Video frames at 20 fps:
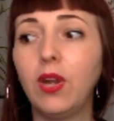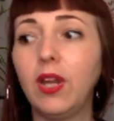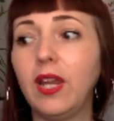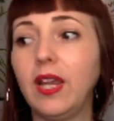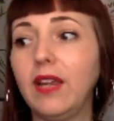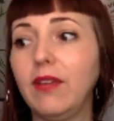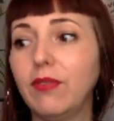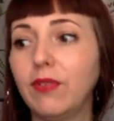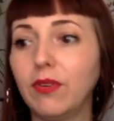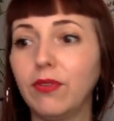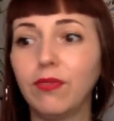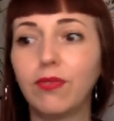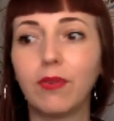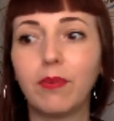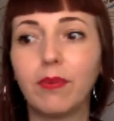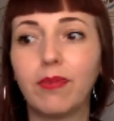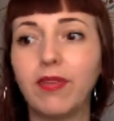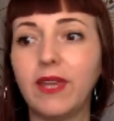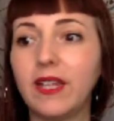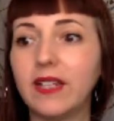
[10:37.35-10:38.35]
even from
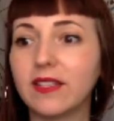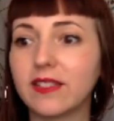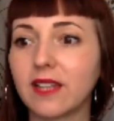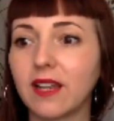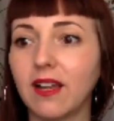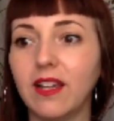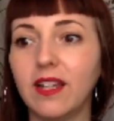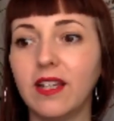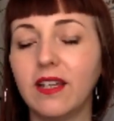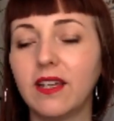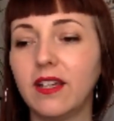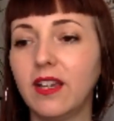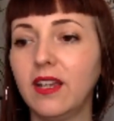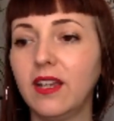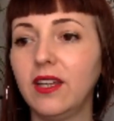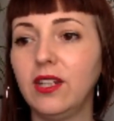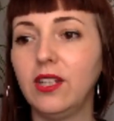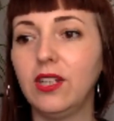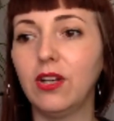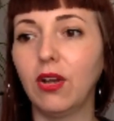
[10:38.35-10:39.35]
things like,
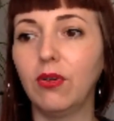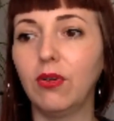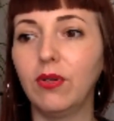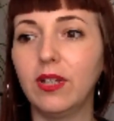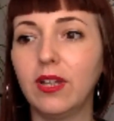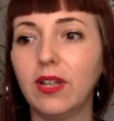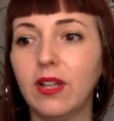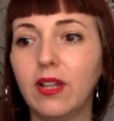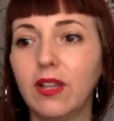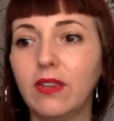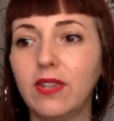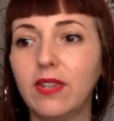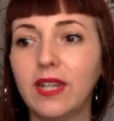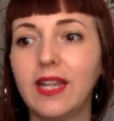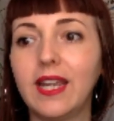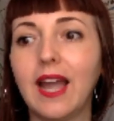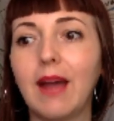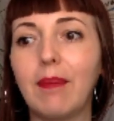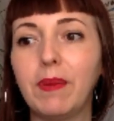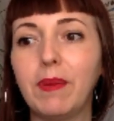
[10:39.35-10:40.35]
you know, the
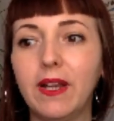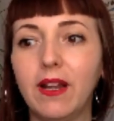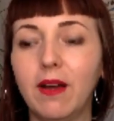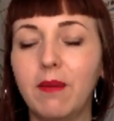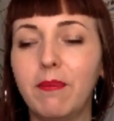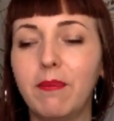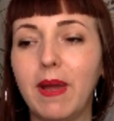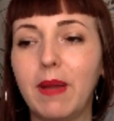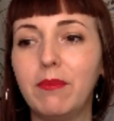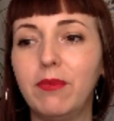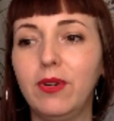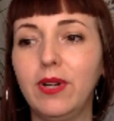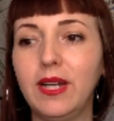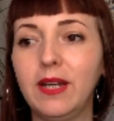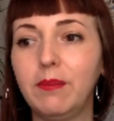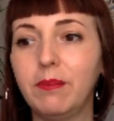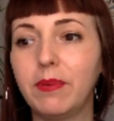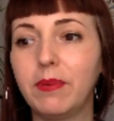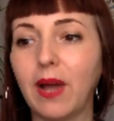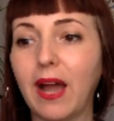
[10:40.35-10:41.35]
gap in her
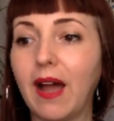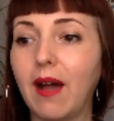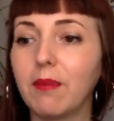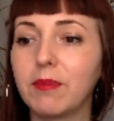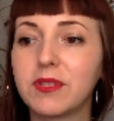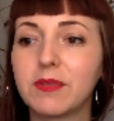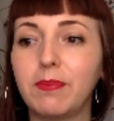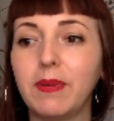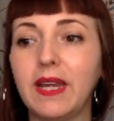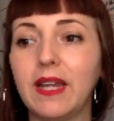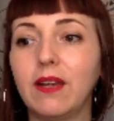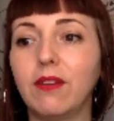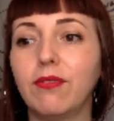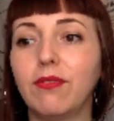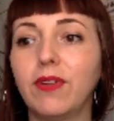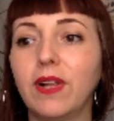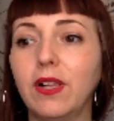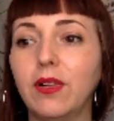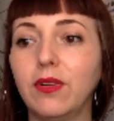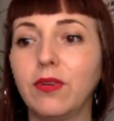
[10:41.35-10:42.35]
memory perhaps being
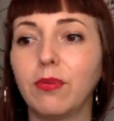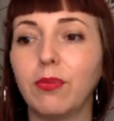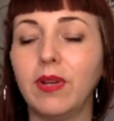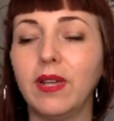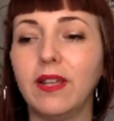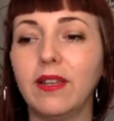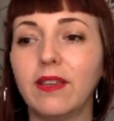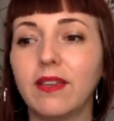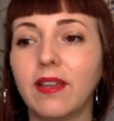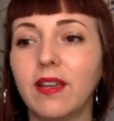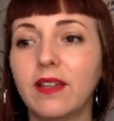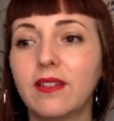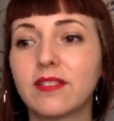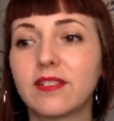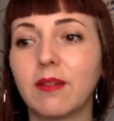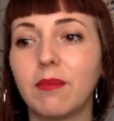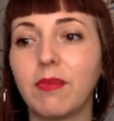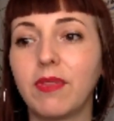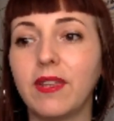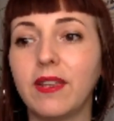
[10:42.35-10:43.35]
filled with
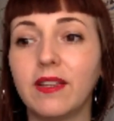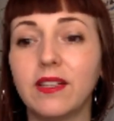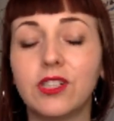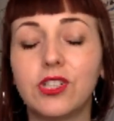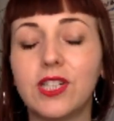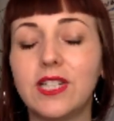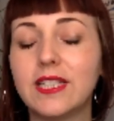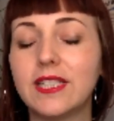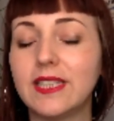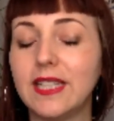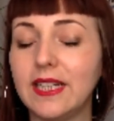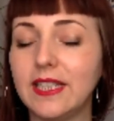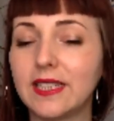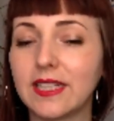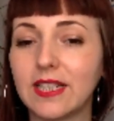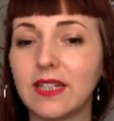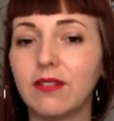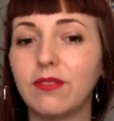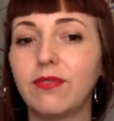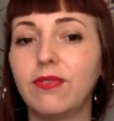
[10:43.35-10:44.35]
something that she sees
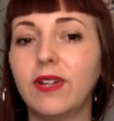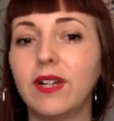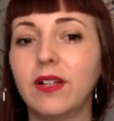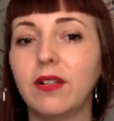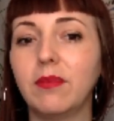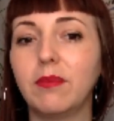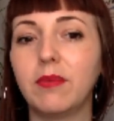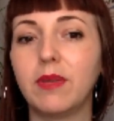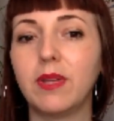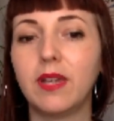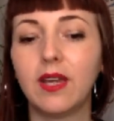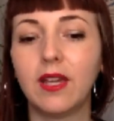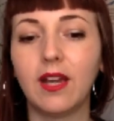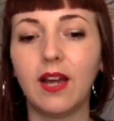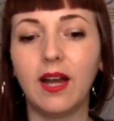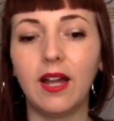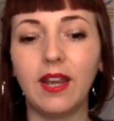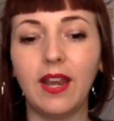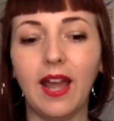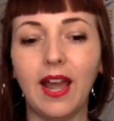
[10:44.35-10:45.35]
in a film
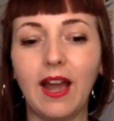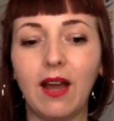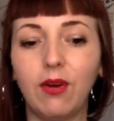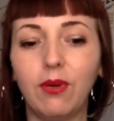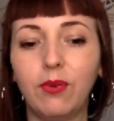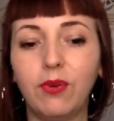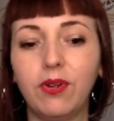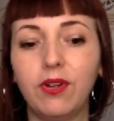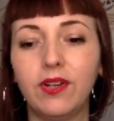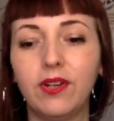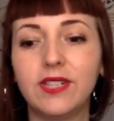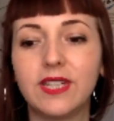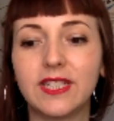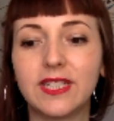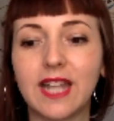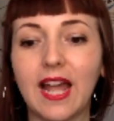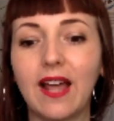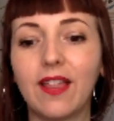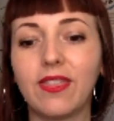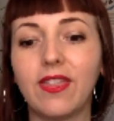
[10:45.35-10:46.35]
and how does
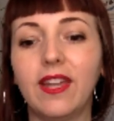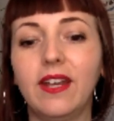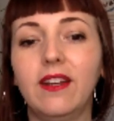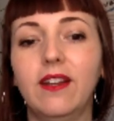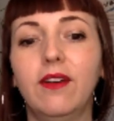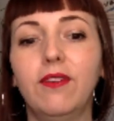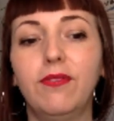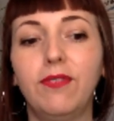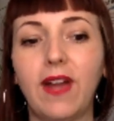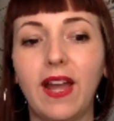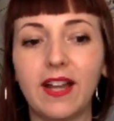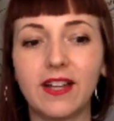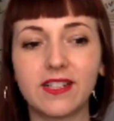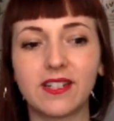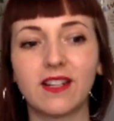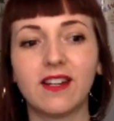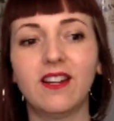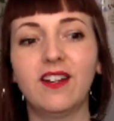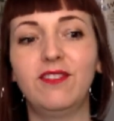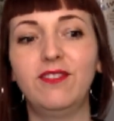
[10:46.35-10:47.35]
that then affect
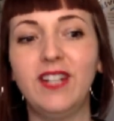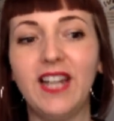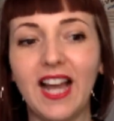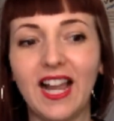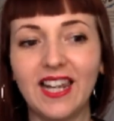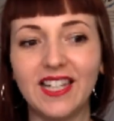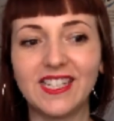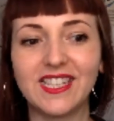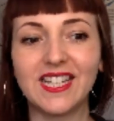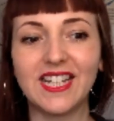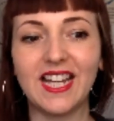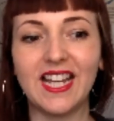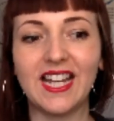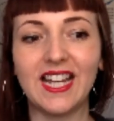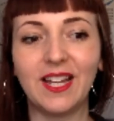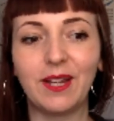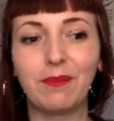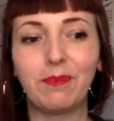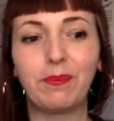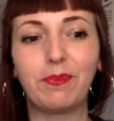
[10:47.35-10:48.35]
her reality
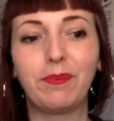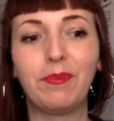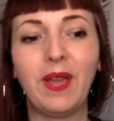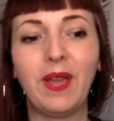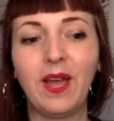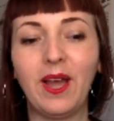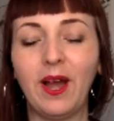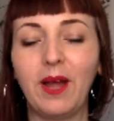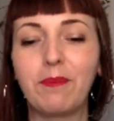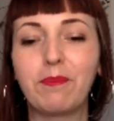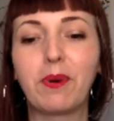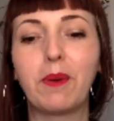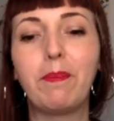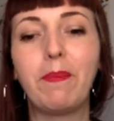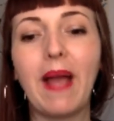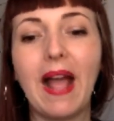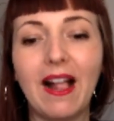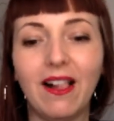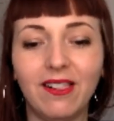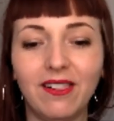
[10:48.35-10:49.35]
and and
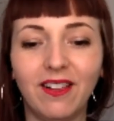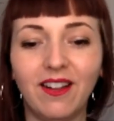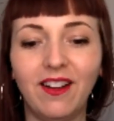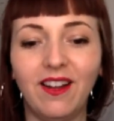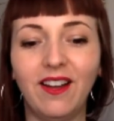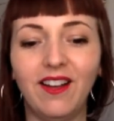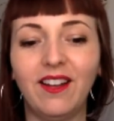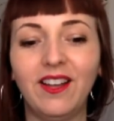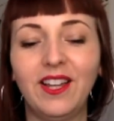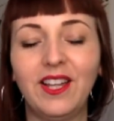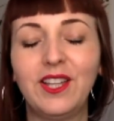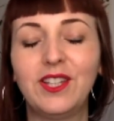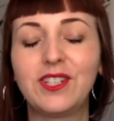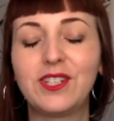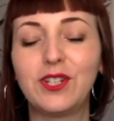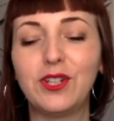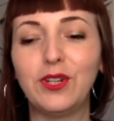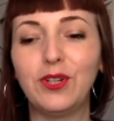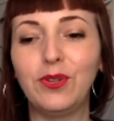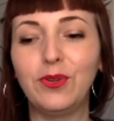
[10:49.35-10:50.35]
propel her
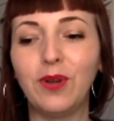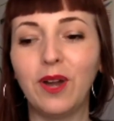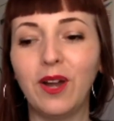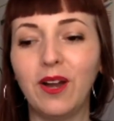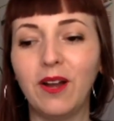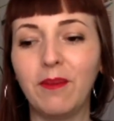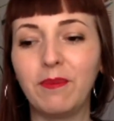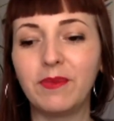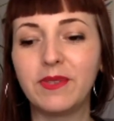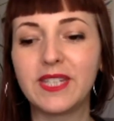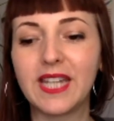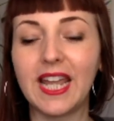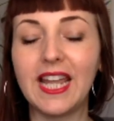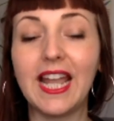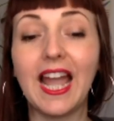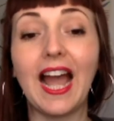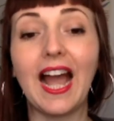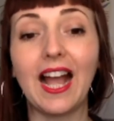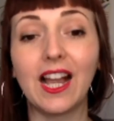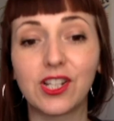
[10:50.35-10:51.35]
to um, take
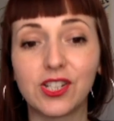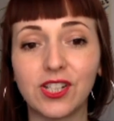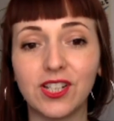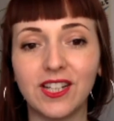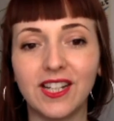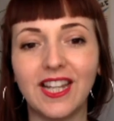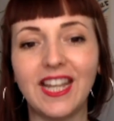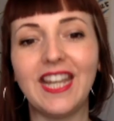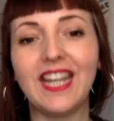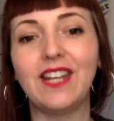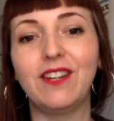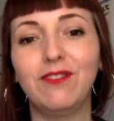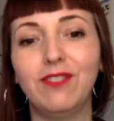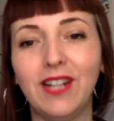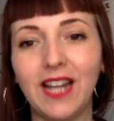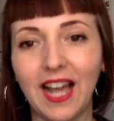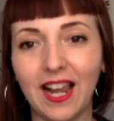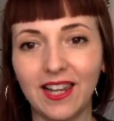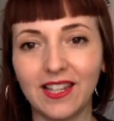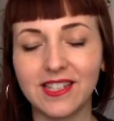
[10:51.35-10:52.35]
action in
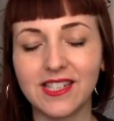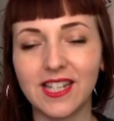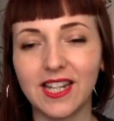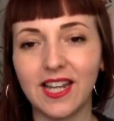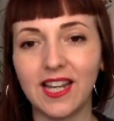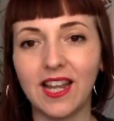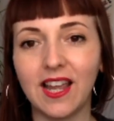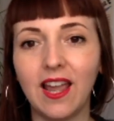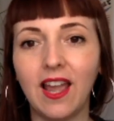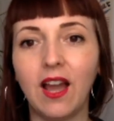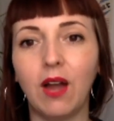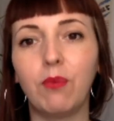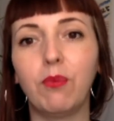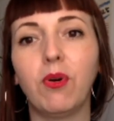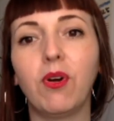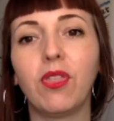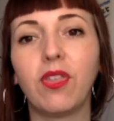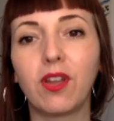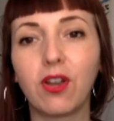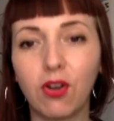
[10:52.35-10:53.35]
reality and
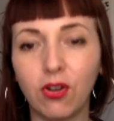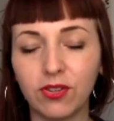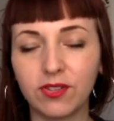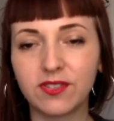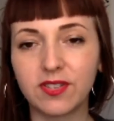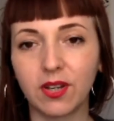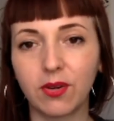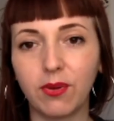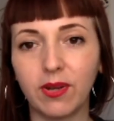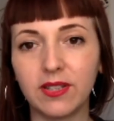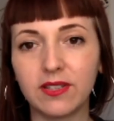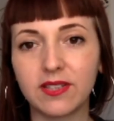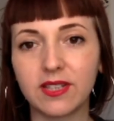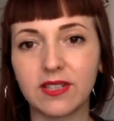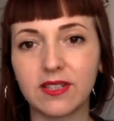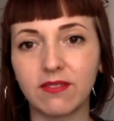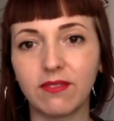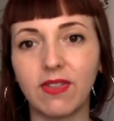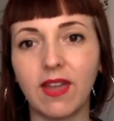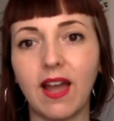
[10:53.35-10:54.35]
what are the consequences
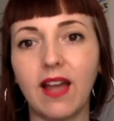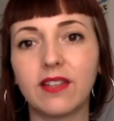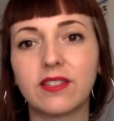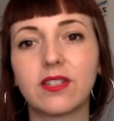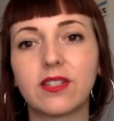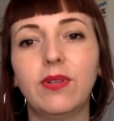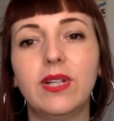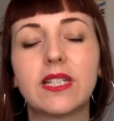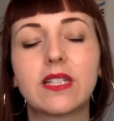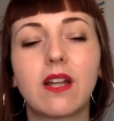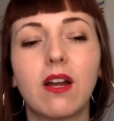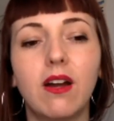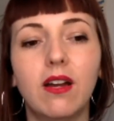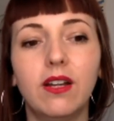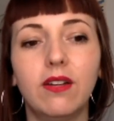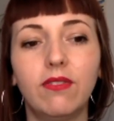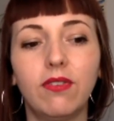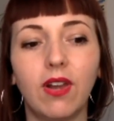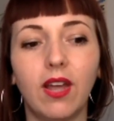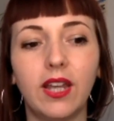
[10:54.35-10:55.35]
of that so it's kind
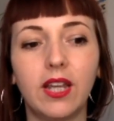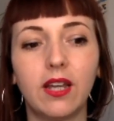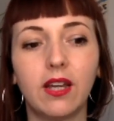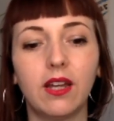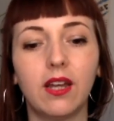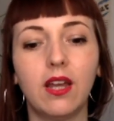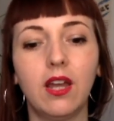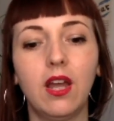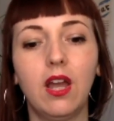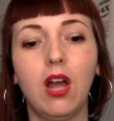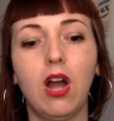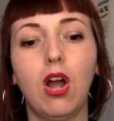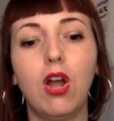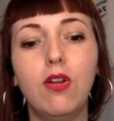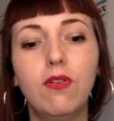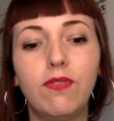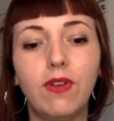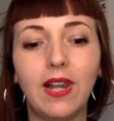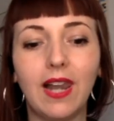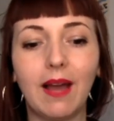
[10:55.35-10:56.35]
of like a
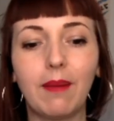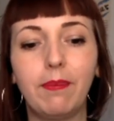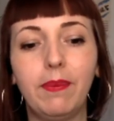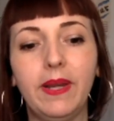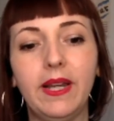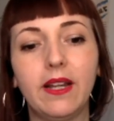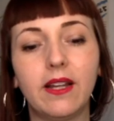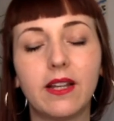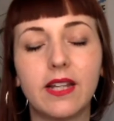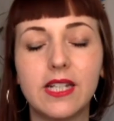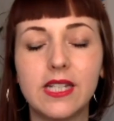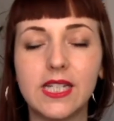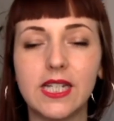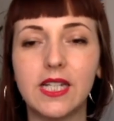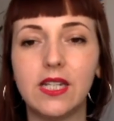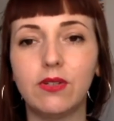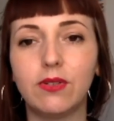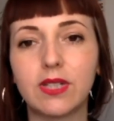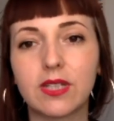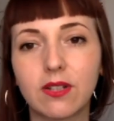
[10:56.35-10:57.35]
overlapping
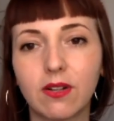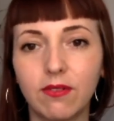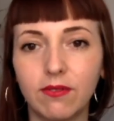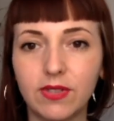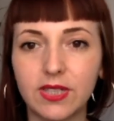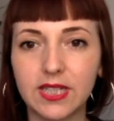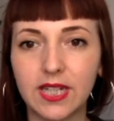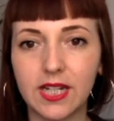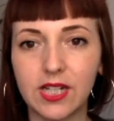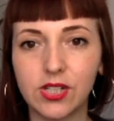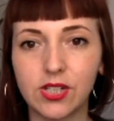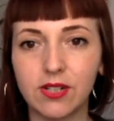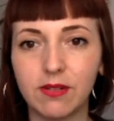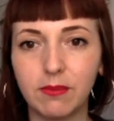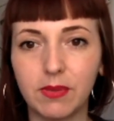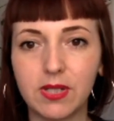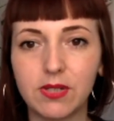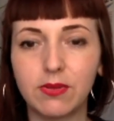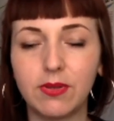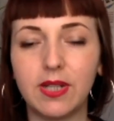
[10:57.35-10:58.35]
continuous conversation
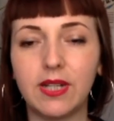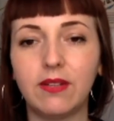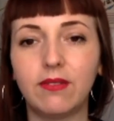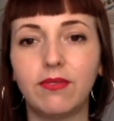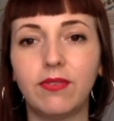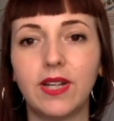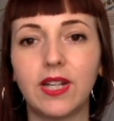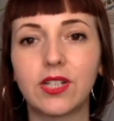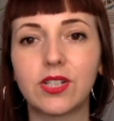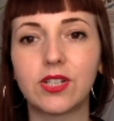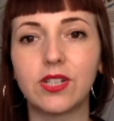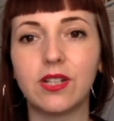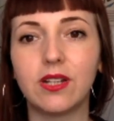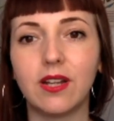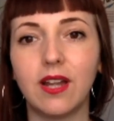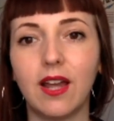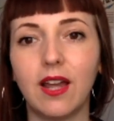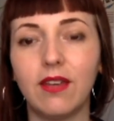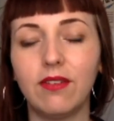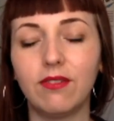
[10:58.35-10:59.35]
between fiction
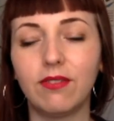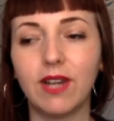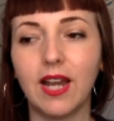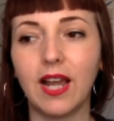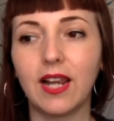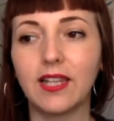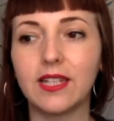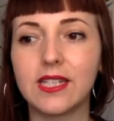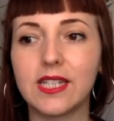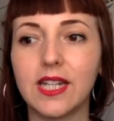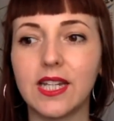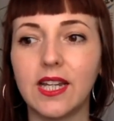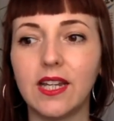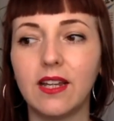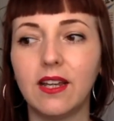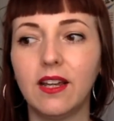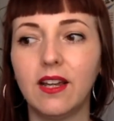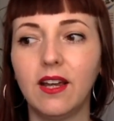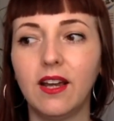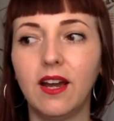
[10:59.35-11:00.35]
and reality
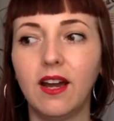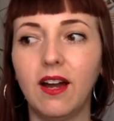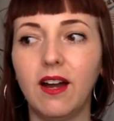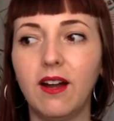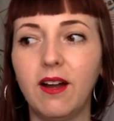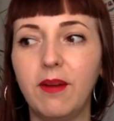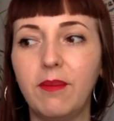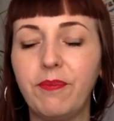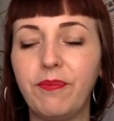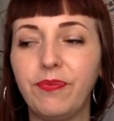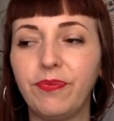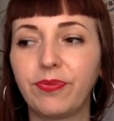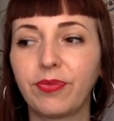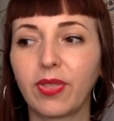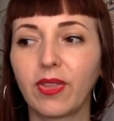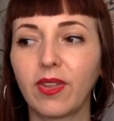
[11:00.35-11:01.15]
um,